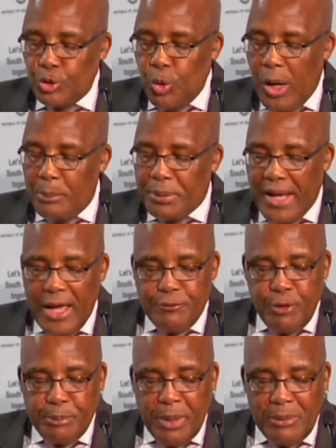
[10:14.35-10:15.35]
to apply
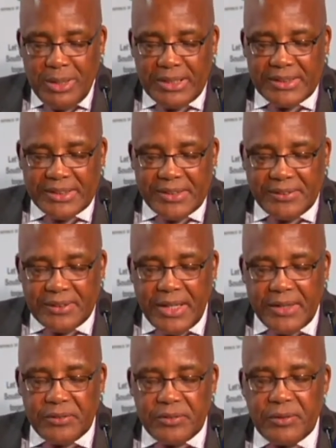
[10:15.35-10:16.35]
for permanent
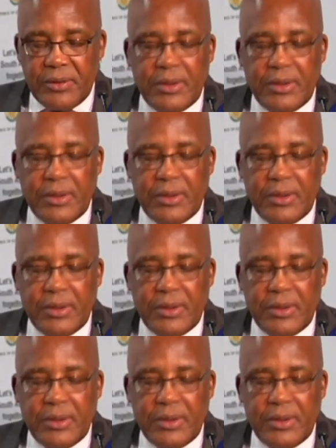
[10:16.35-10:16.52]
residence